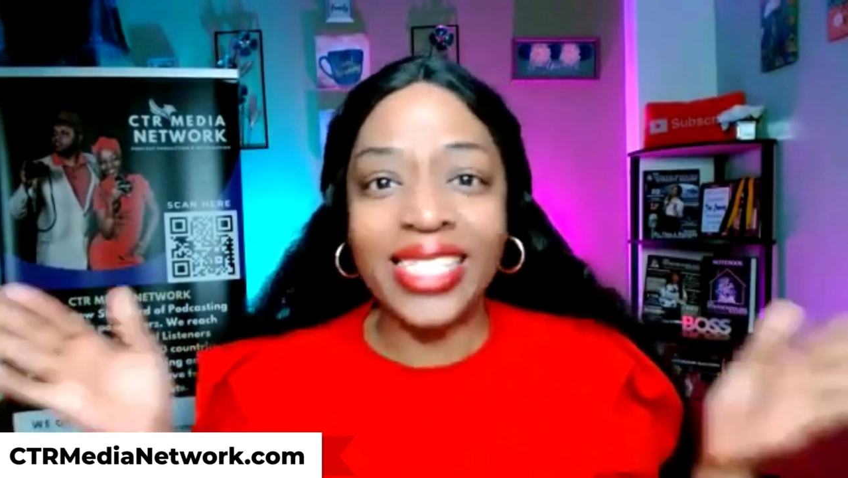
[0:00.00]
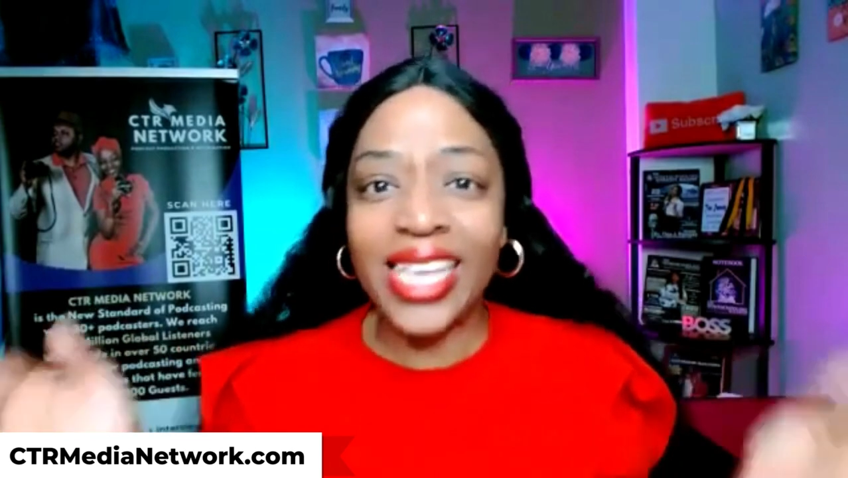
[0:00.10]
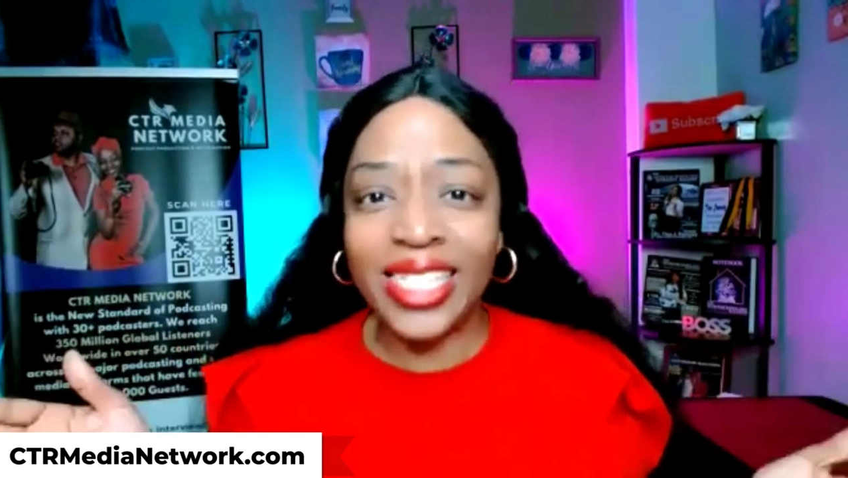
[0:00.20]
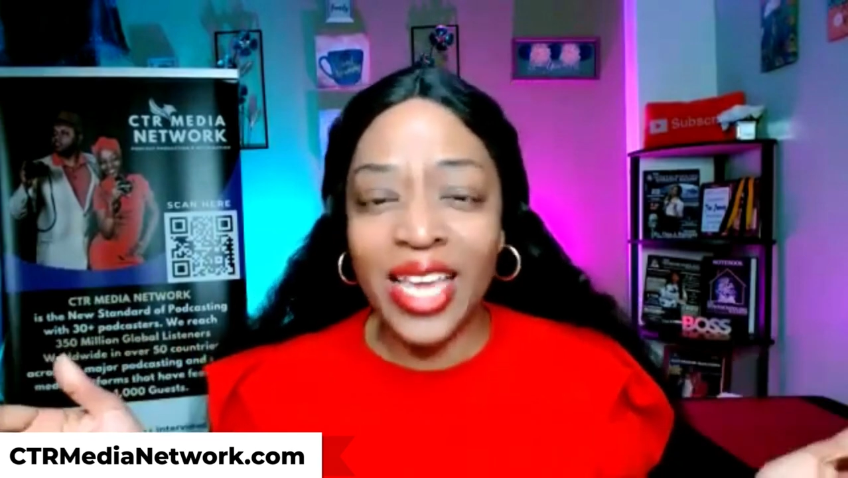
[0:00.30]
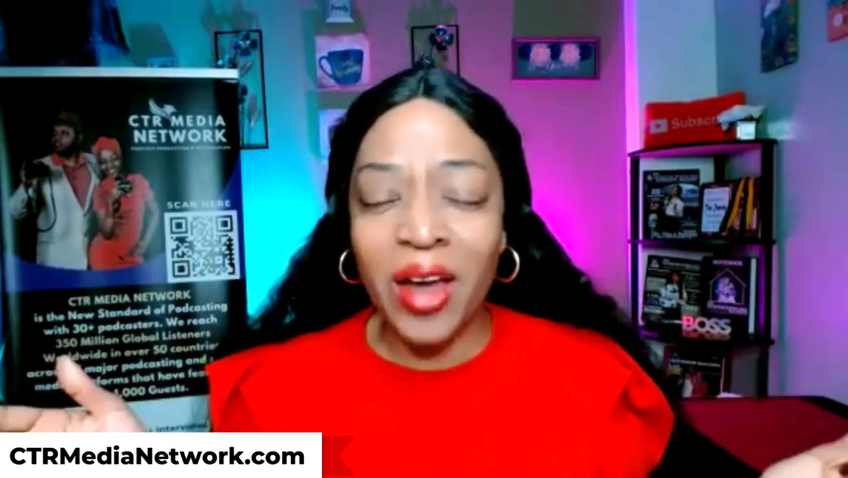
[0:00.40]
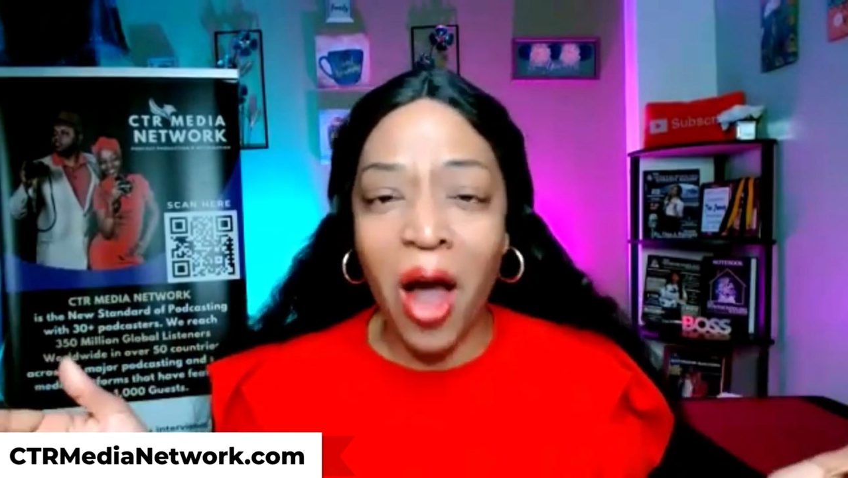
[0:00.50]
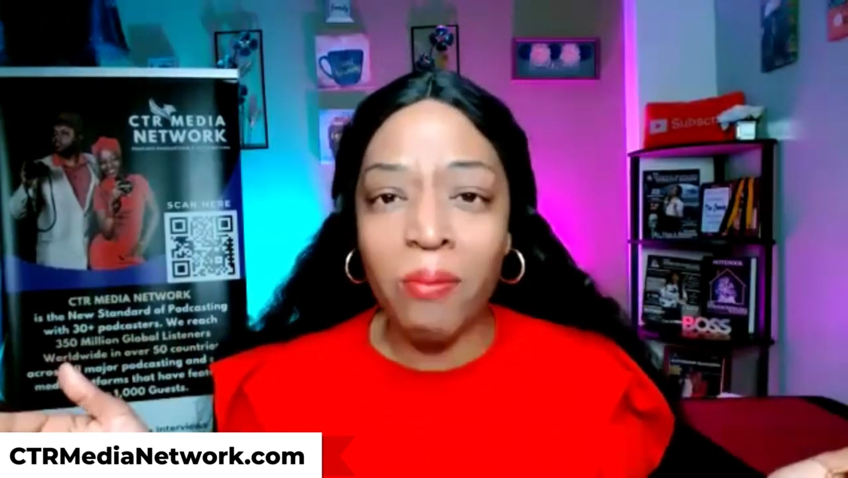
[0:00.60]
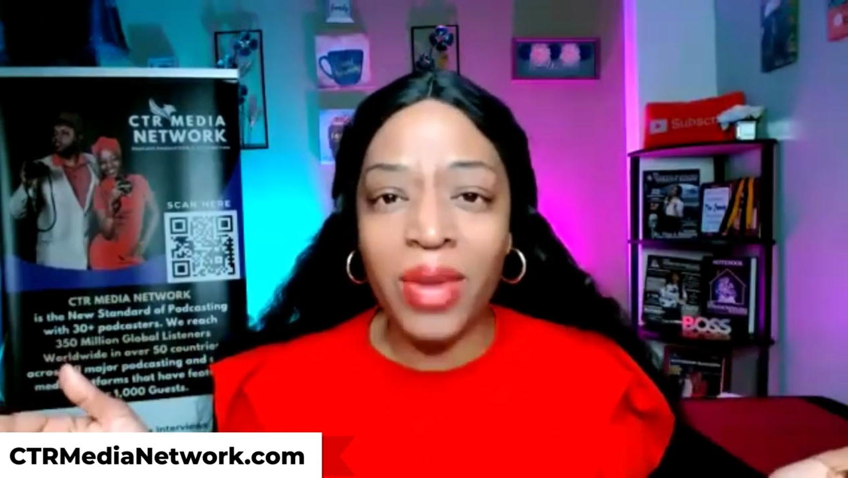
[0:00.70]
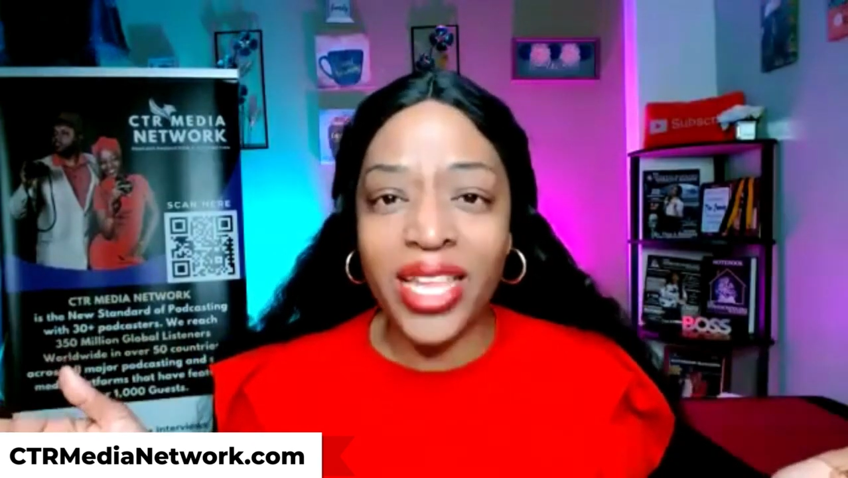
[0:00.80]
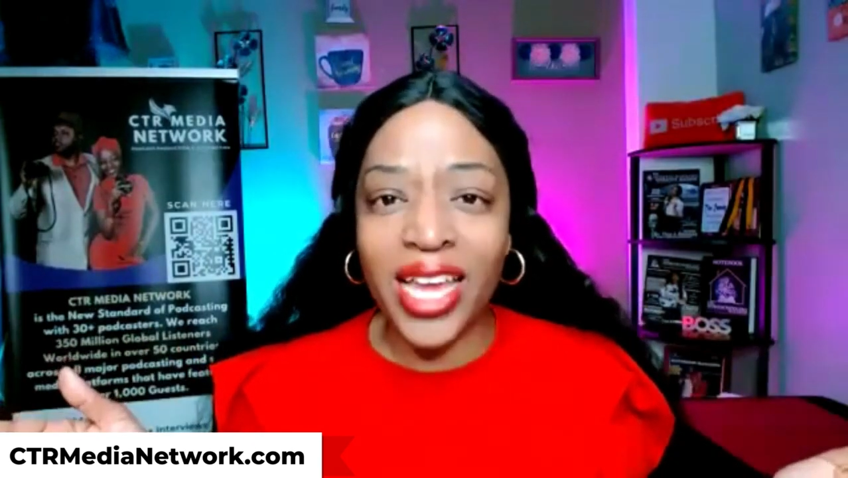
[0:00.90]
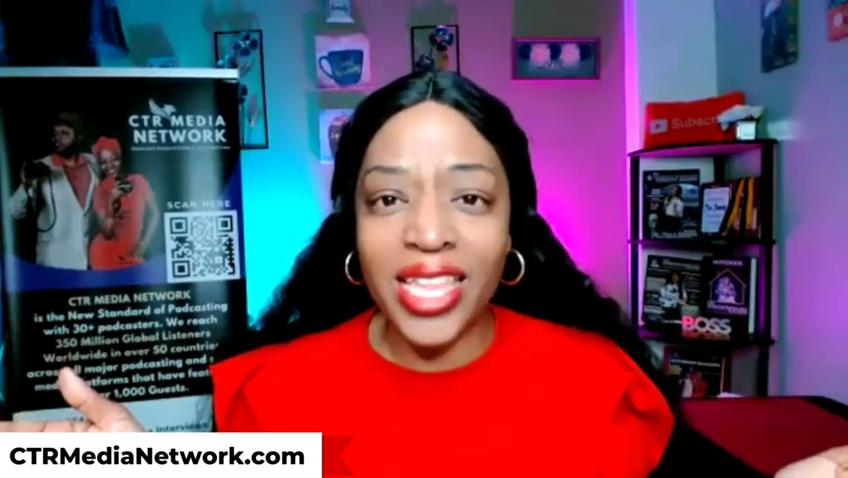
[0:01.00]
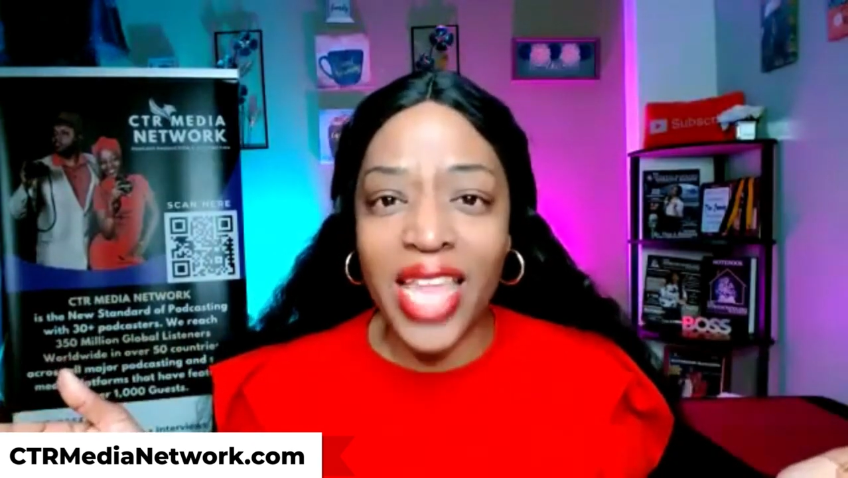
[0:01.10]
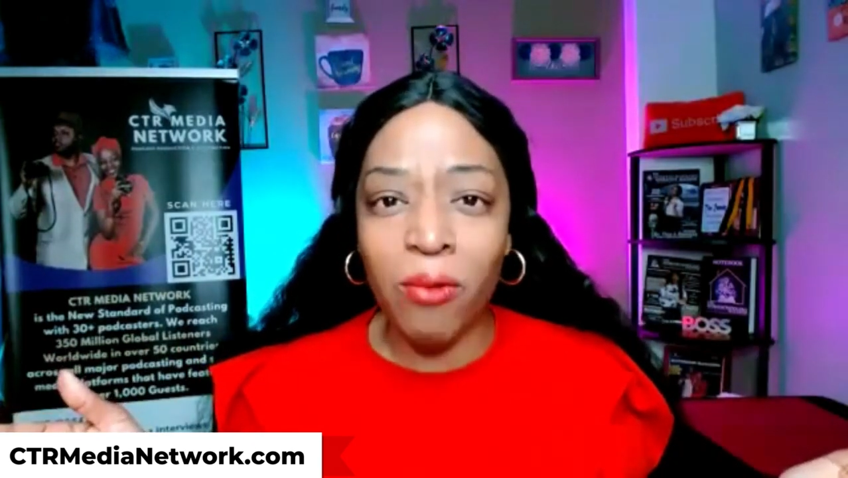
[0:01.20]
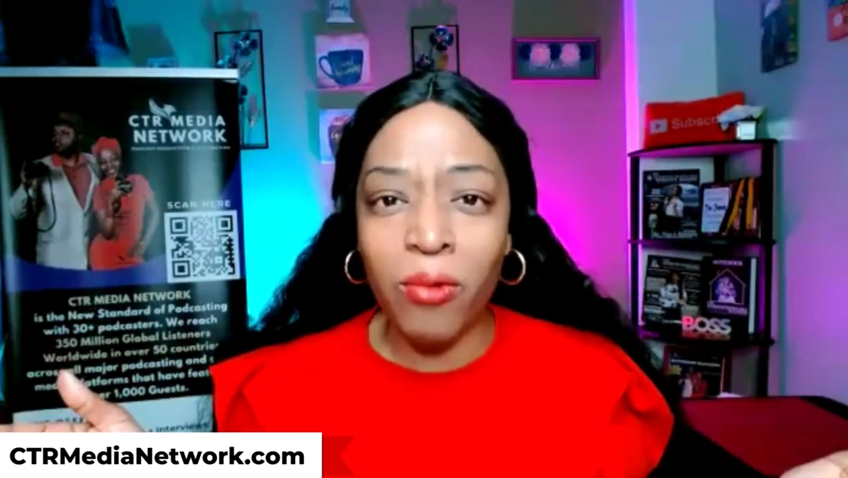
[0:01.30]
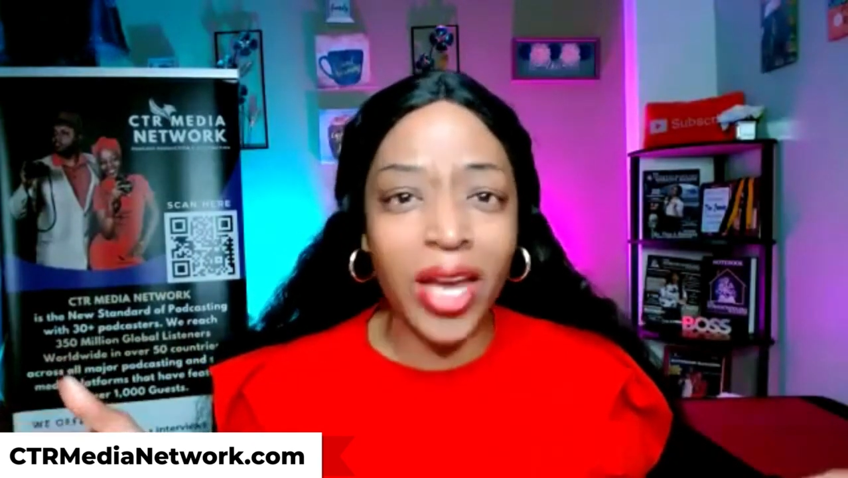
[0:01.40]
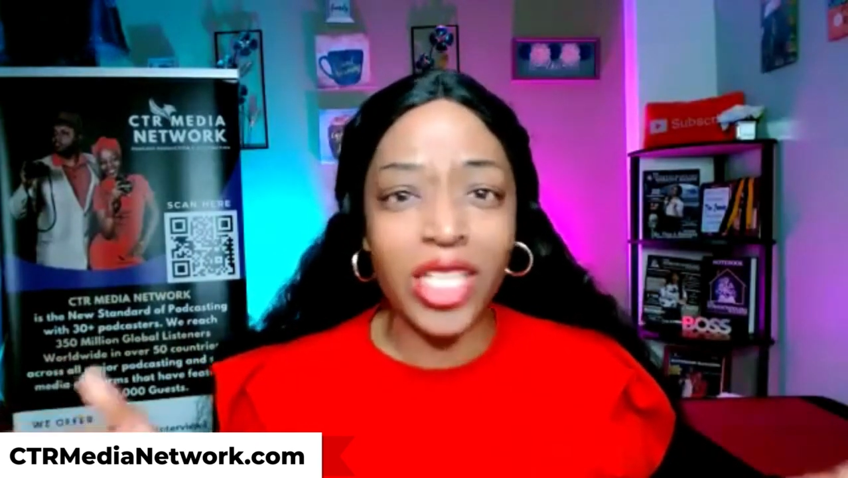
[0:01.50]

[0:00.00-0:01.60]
CTR Media Network